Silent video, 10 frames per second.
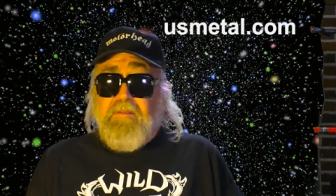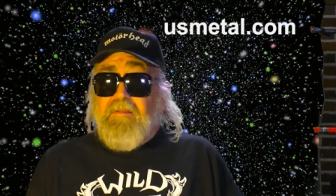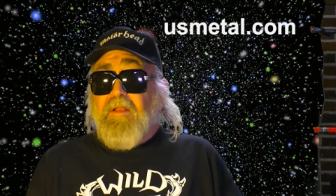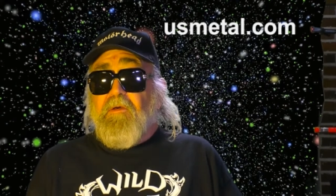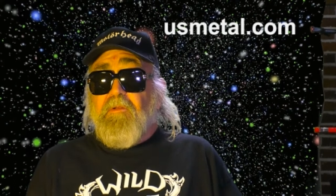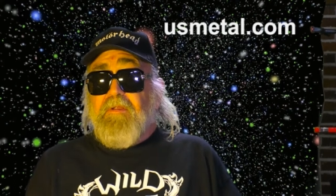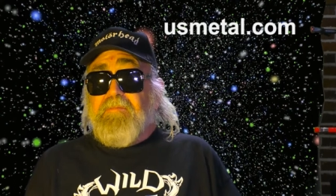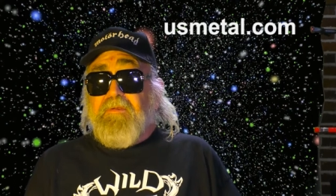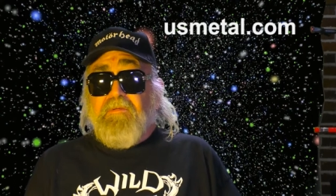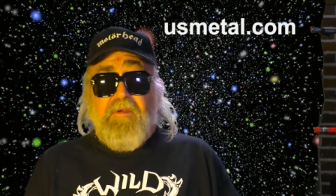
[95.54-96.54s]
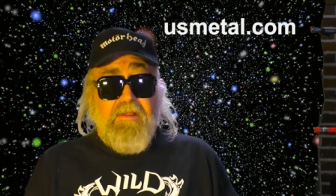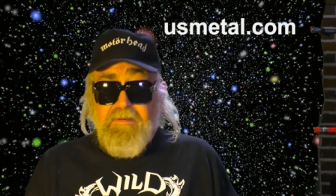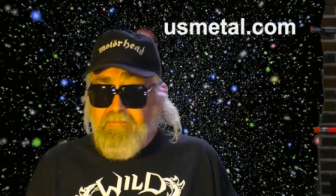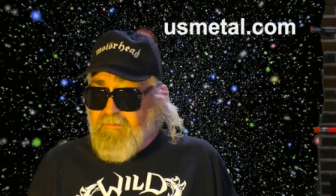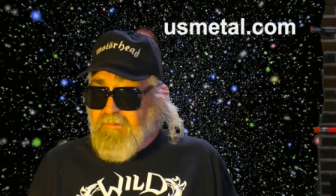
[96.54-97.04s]
they loaded up the truck
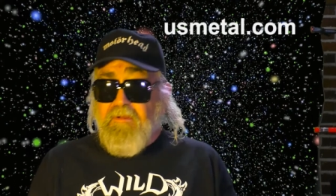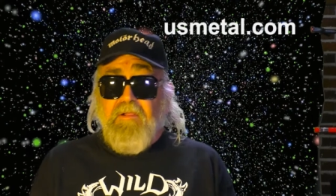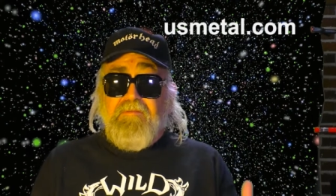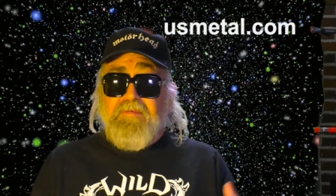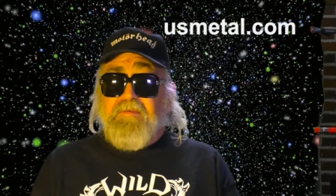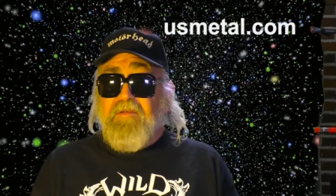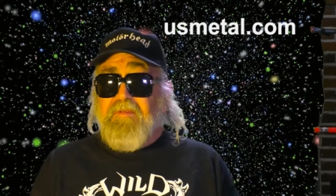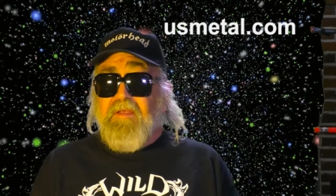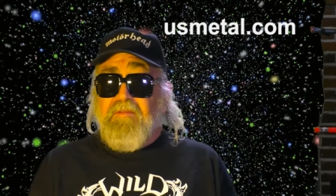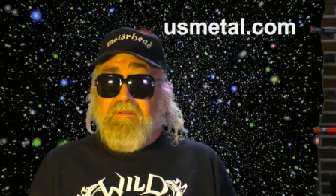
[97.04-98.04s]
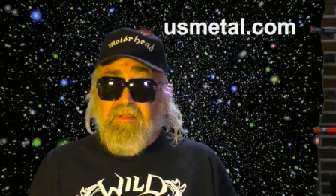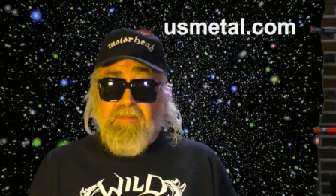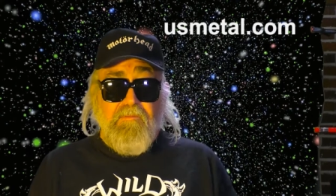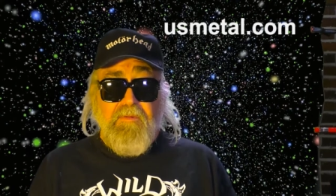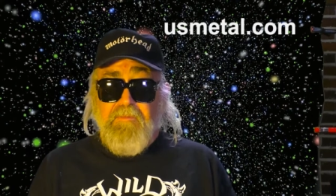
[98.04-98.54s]
and took all of his stuff down
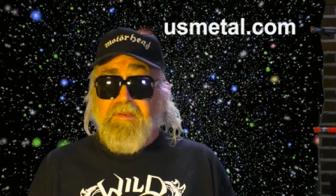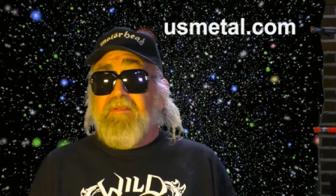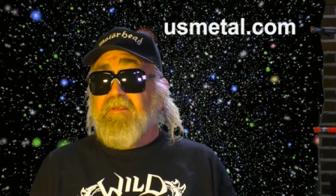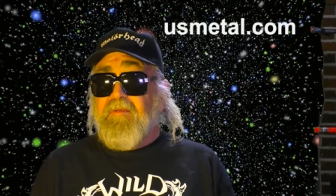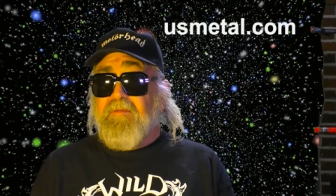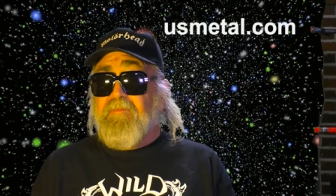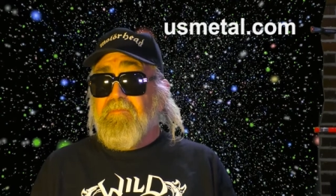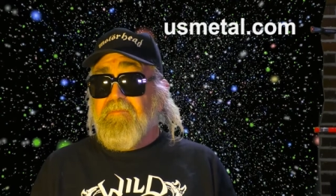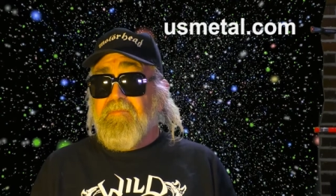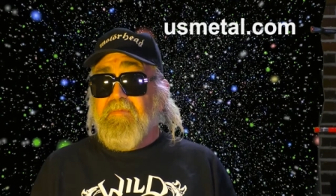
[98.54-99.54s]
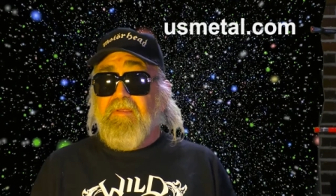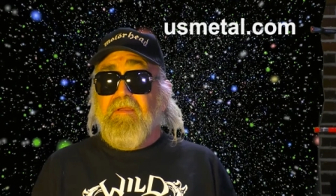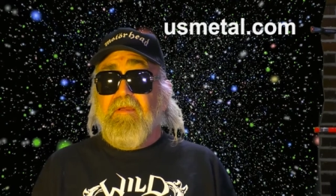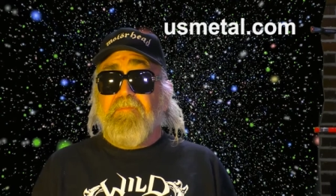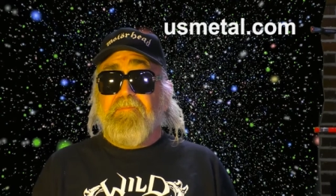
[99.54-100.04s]
when we did the
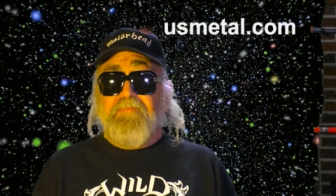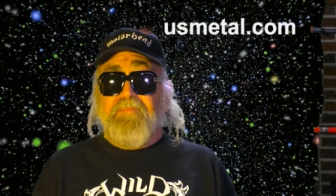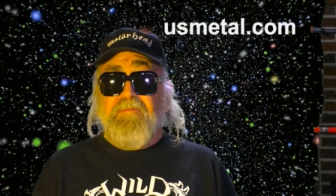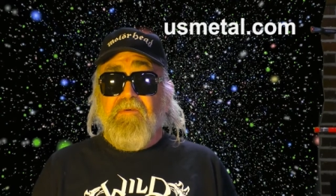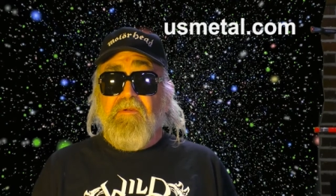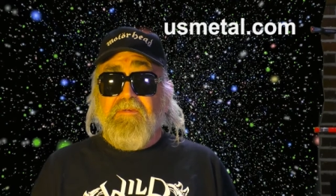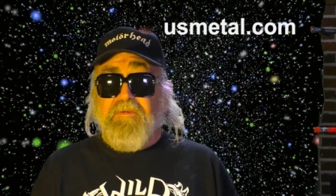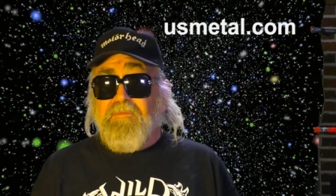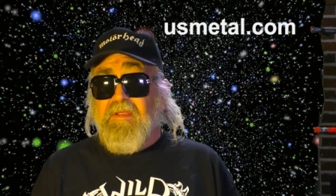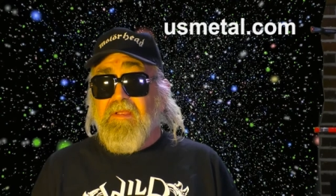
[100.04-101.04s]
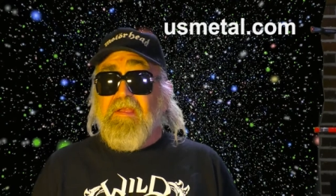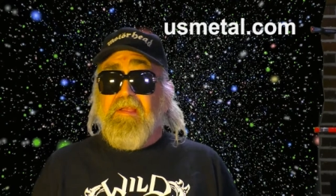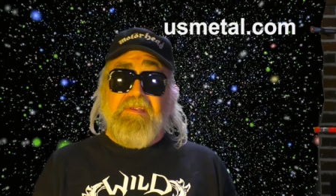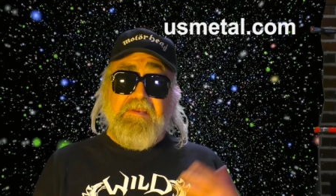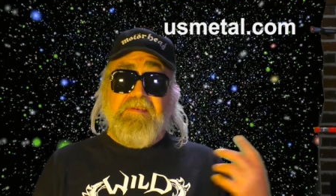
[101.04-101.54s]
photo shoot.
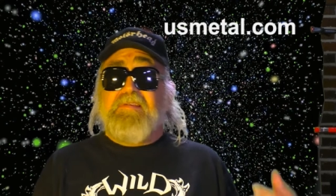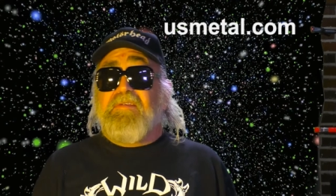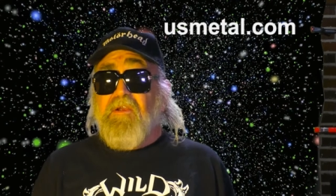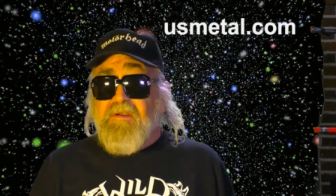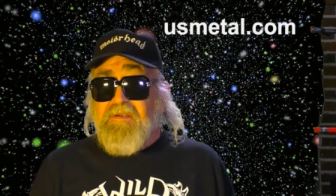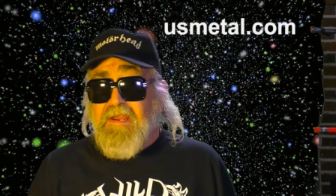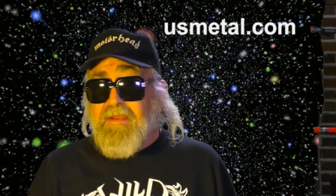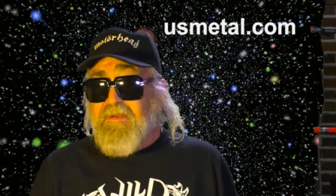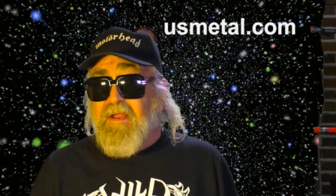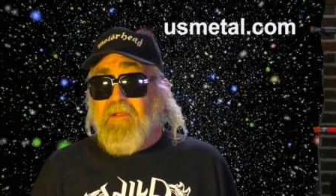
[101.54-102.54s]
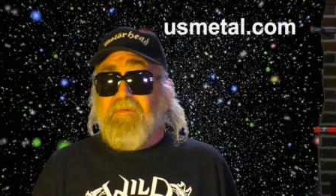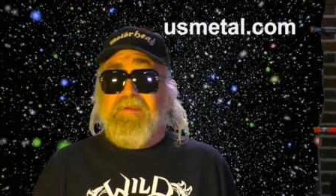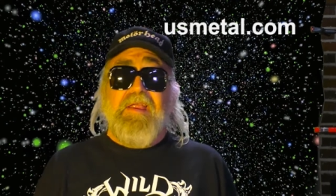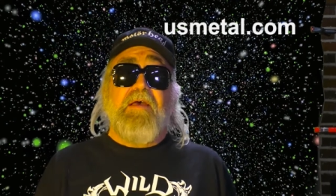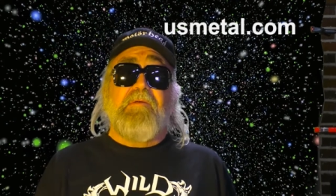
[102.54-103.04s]
See, Kurt James and I were
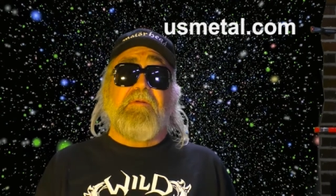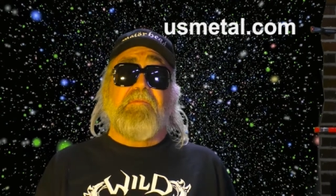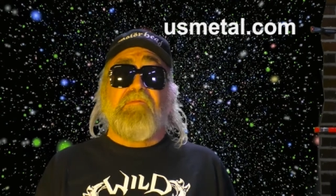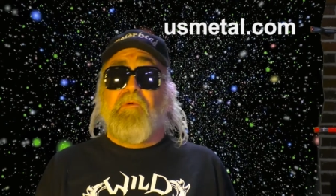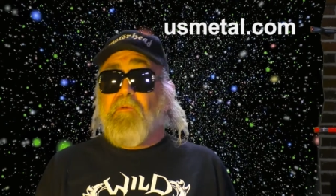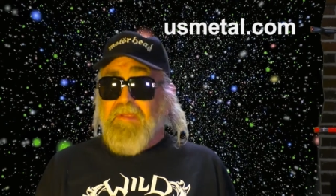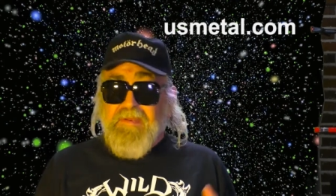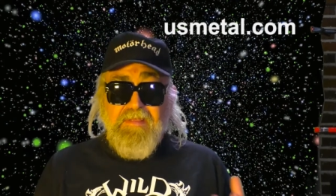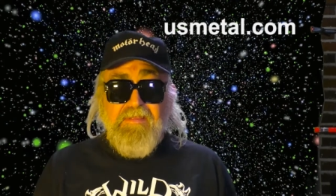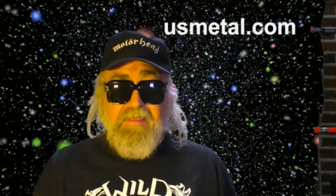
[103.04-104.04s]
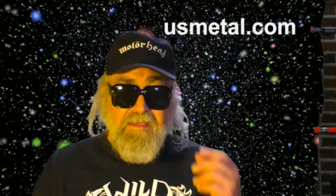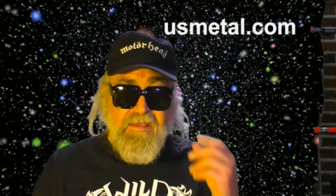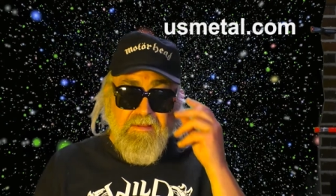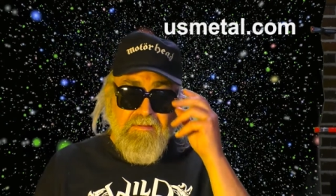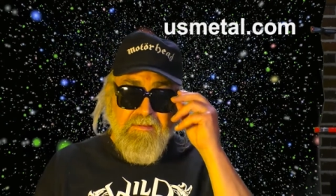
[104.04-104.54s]
down there before. We did
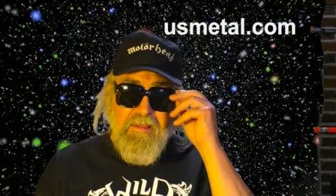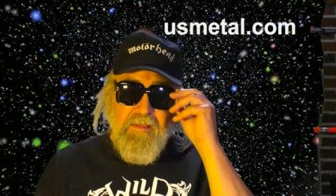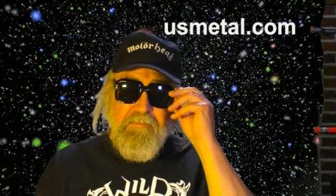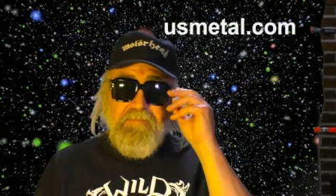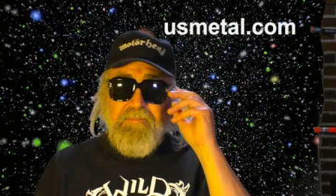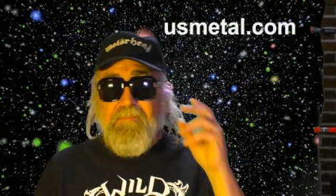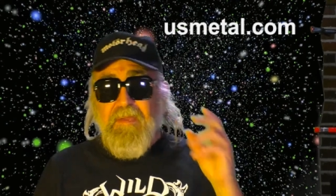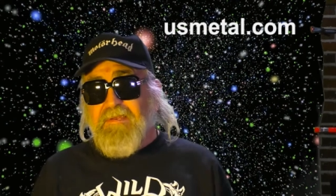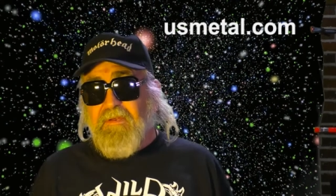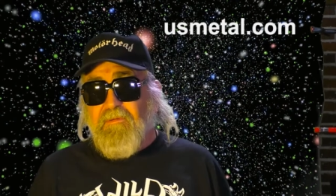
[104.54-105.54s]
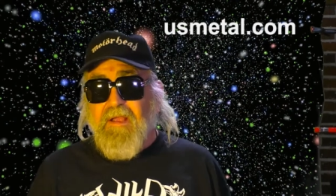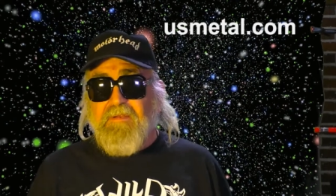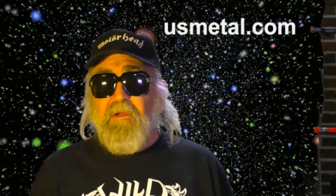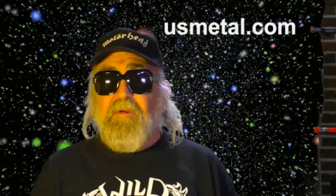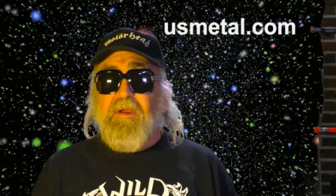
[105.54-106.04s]
the basic
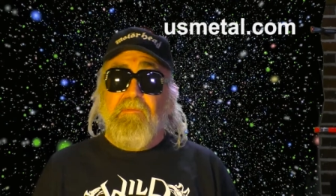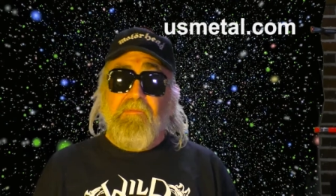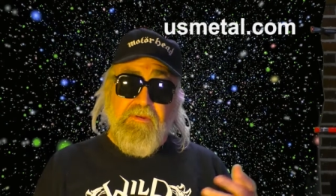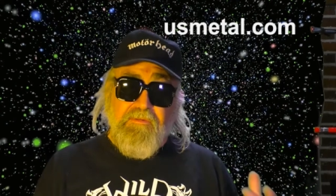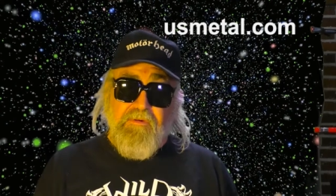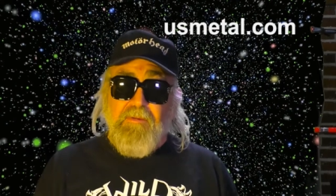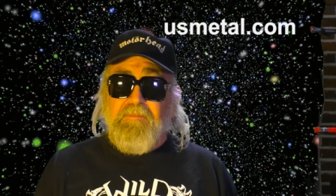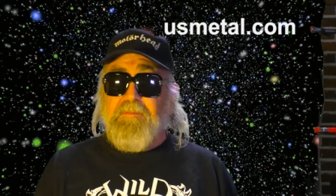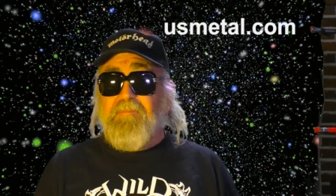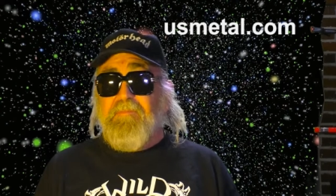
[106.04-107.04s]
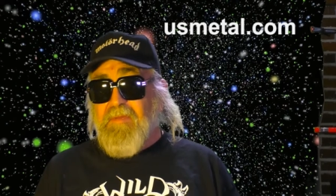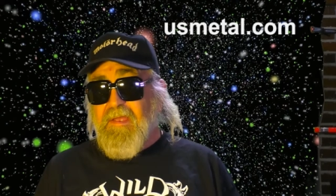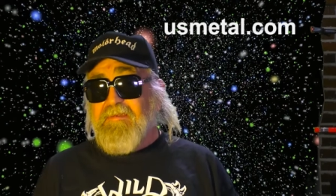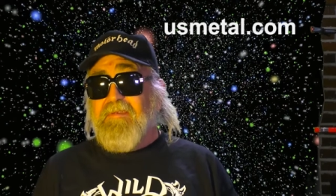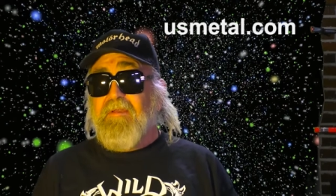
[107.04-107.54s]
tracks already with the drums and
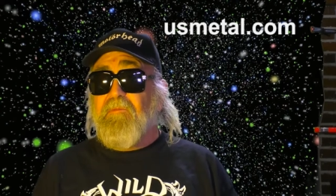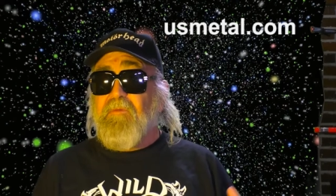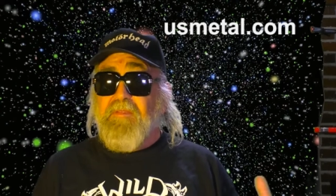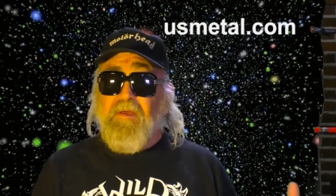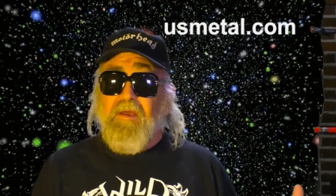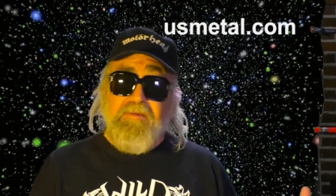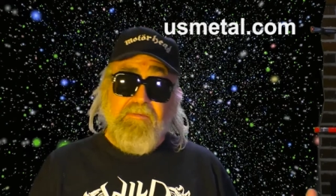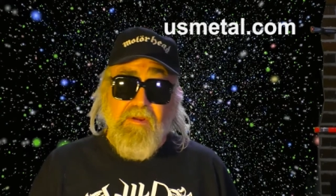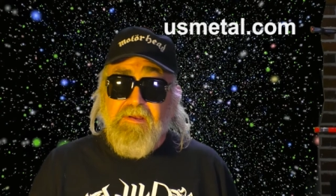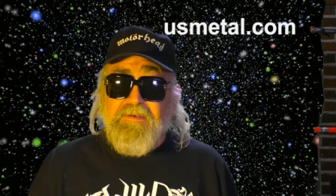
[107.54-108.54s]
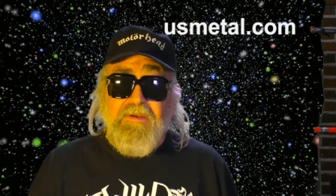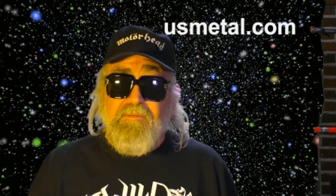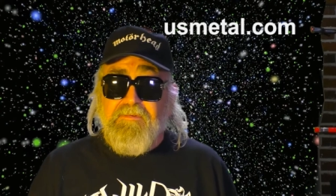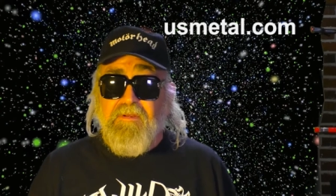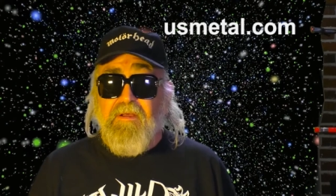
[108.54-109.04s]
bass, and Ron Chick
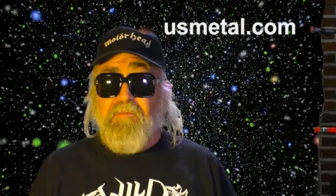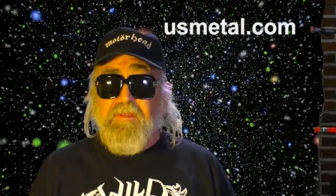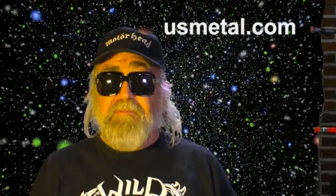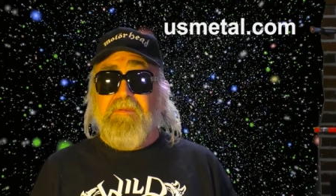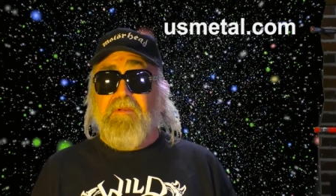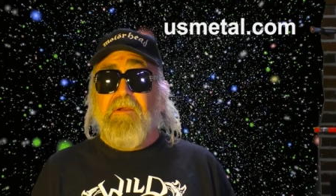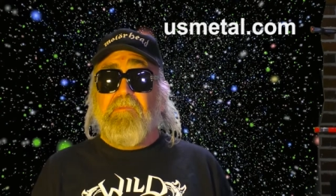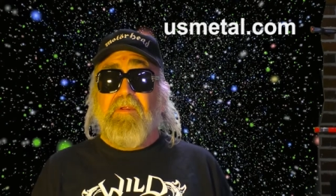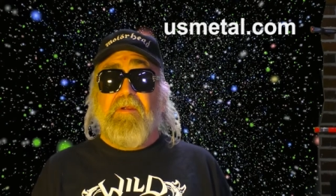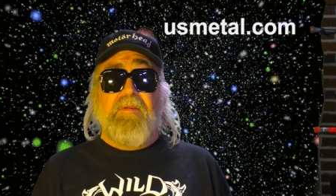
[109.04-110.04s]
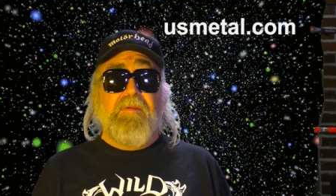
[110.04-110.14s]
was a rhythm guitar player,